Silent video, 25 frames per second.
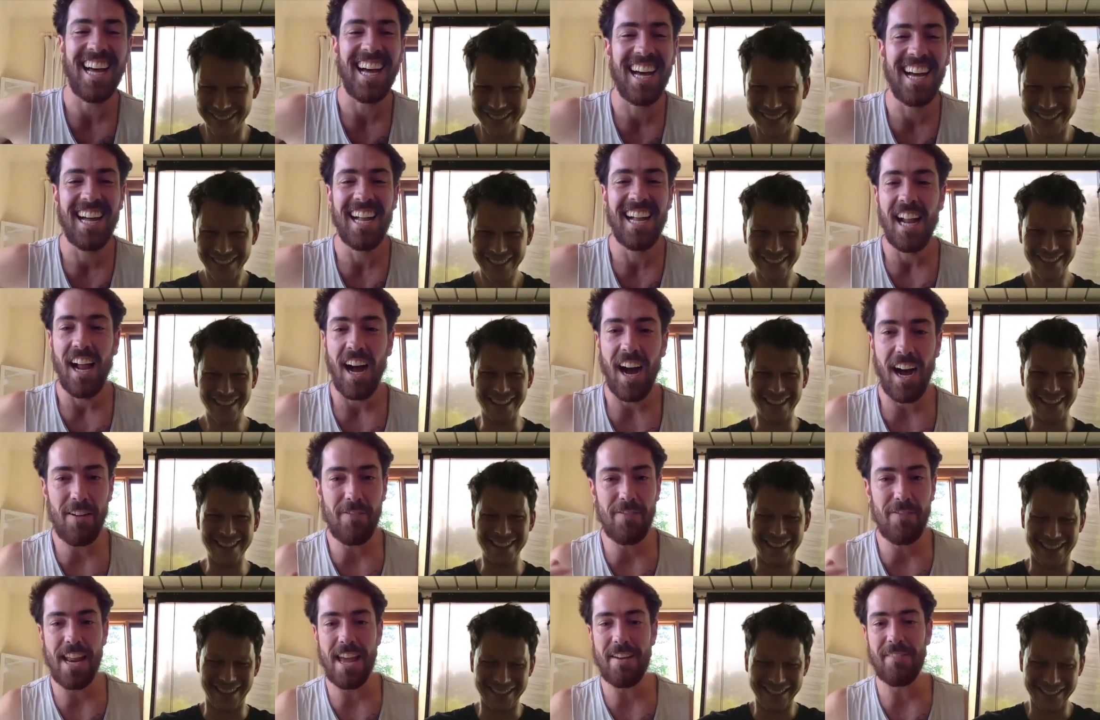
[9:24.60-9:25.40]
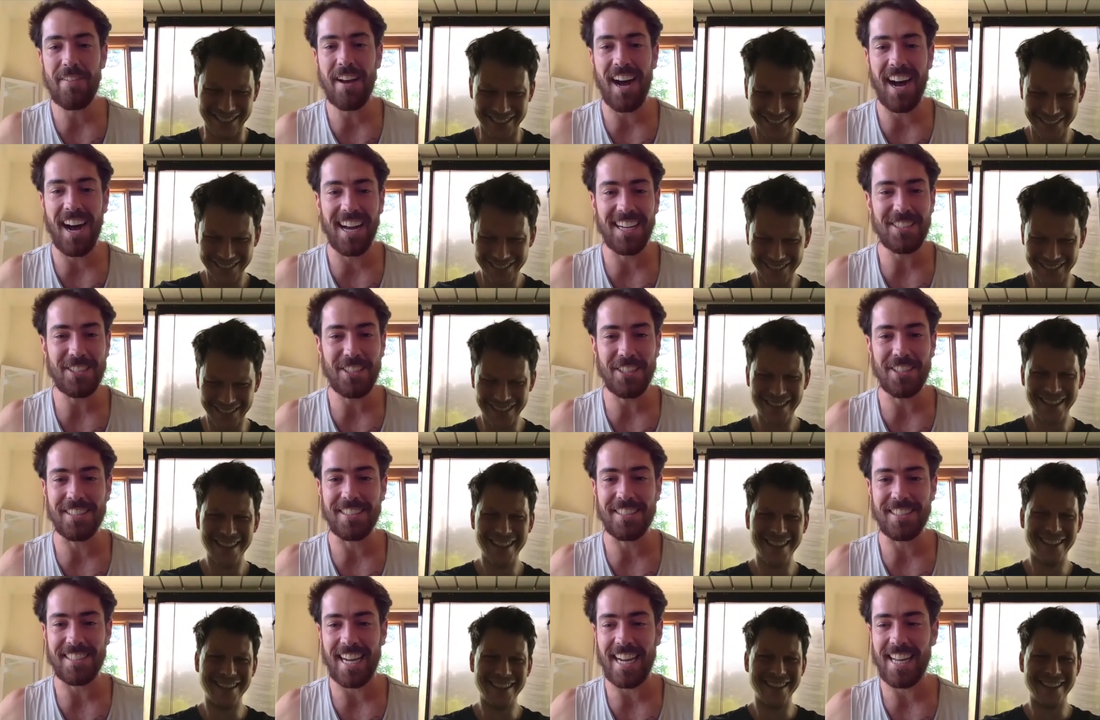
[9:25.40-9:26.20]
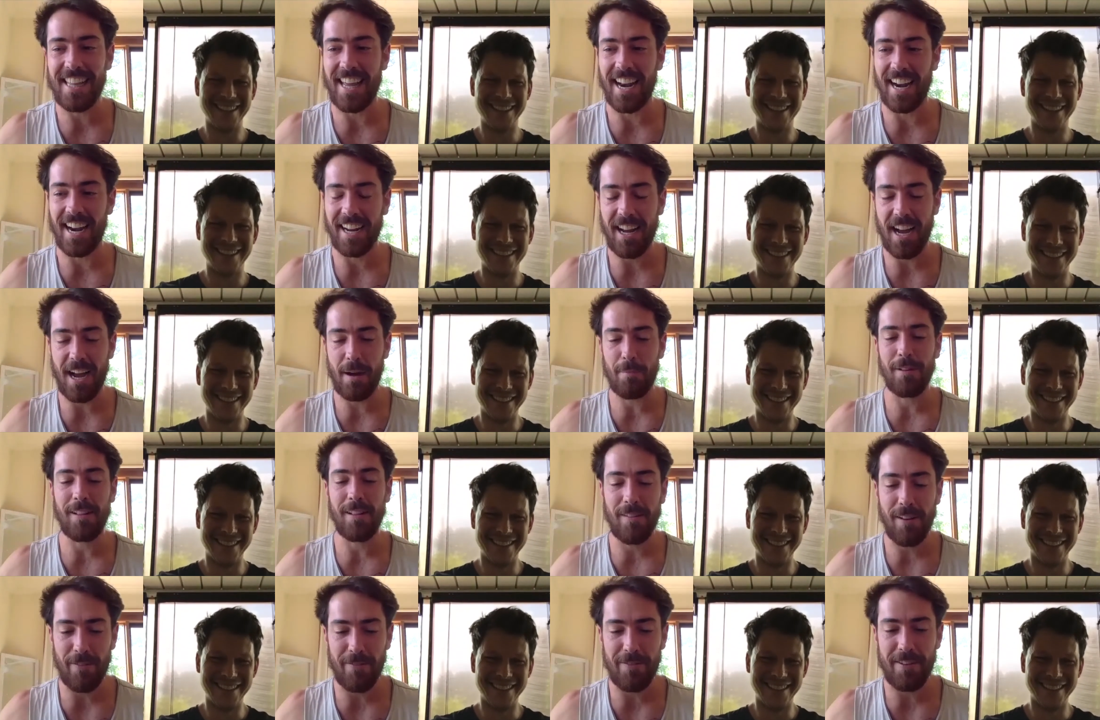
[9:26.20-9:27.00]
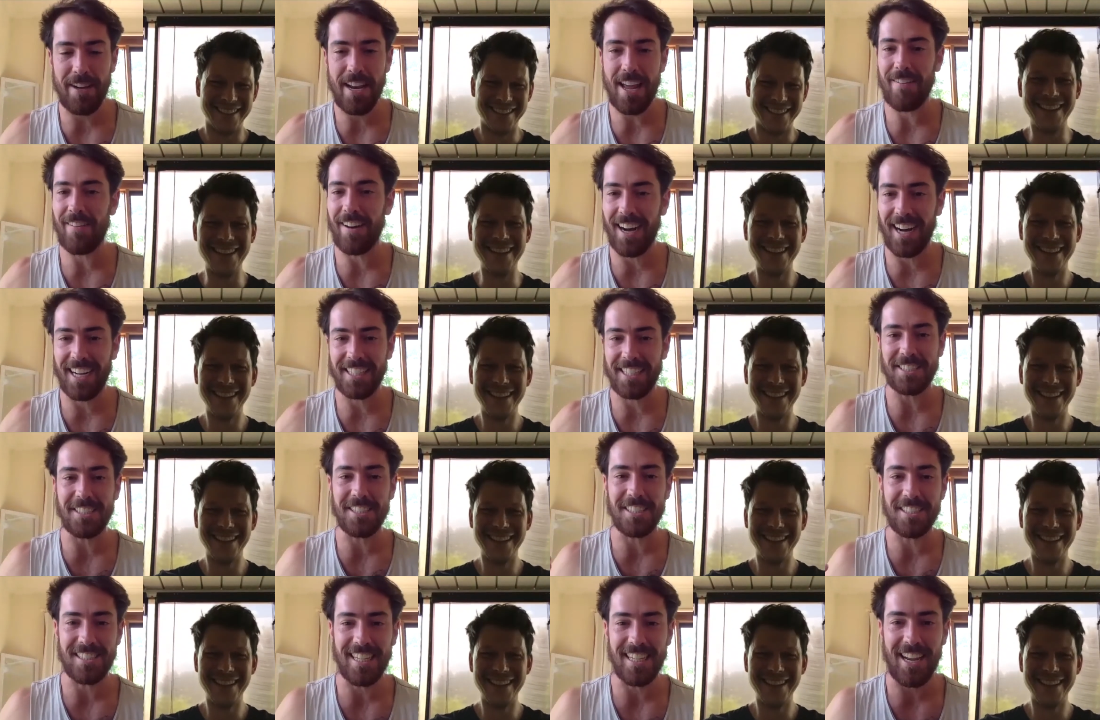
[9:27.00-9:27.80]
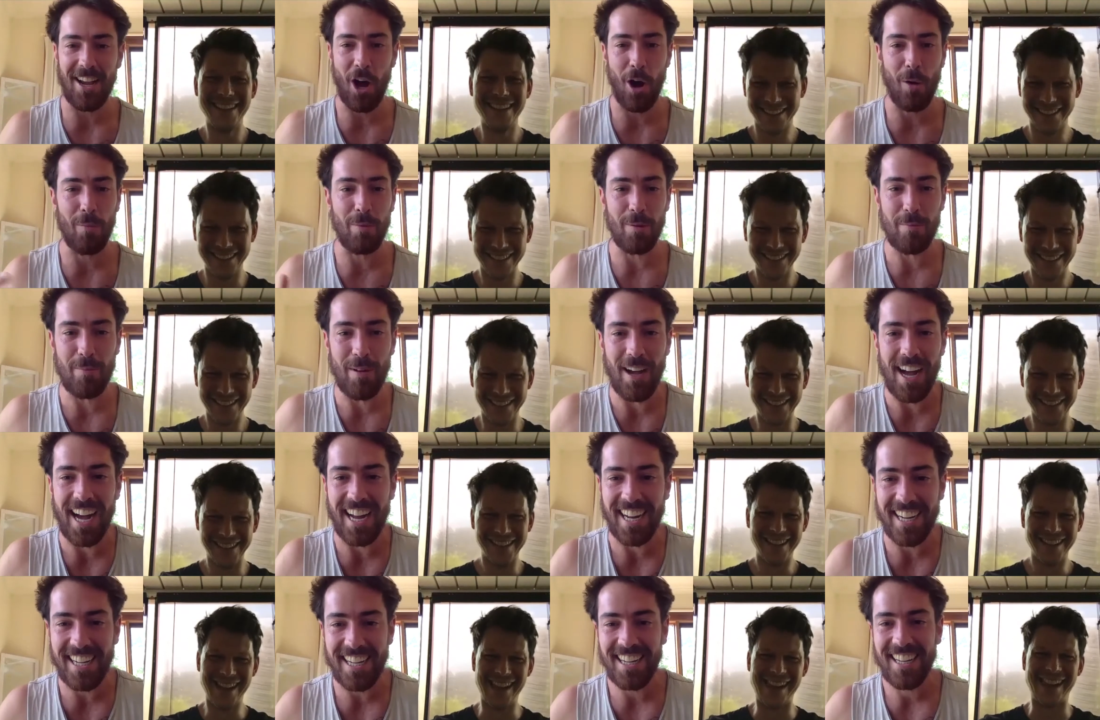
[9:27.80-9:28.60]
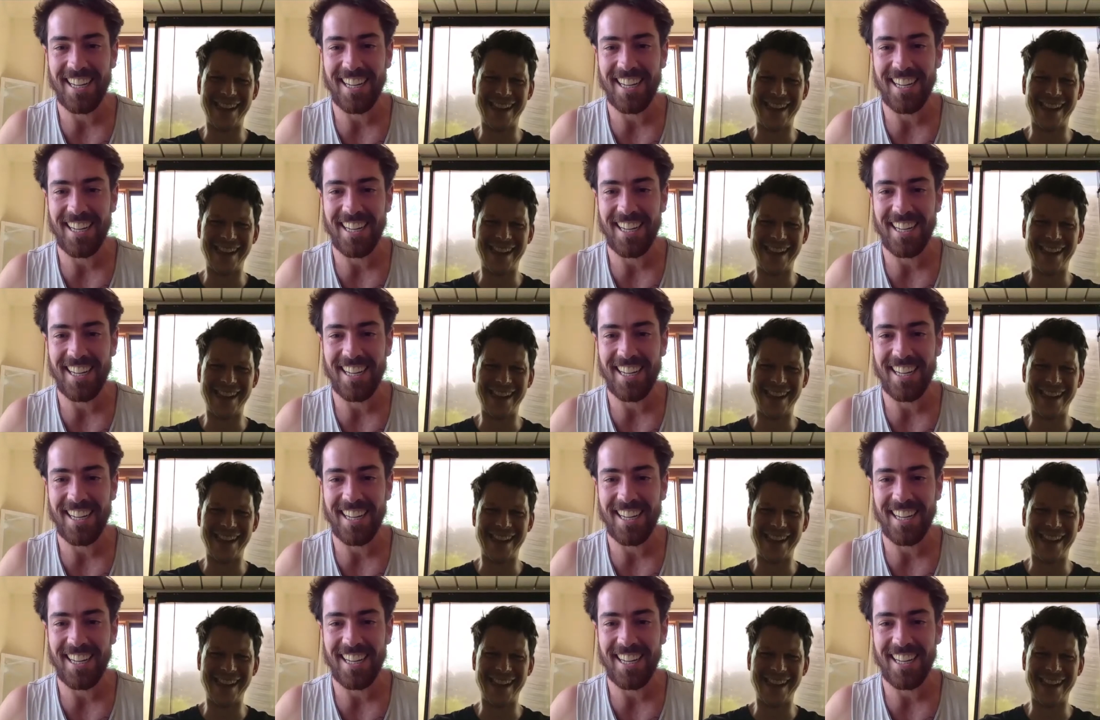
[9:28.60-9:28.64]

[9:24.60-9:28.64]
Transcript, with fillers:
Speaker 1: I've never asked you to say that. I can't believe I've never asked you to say I'll be back.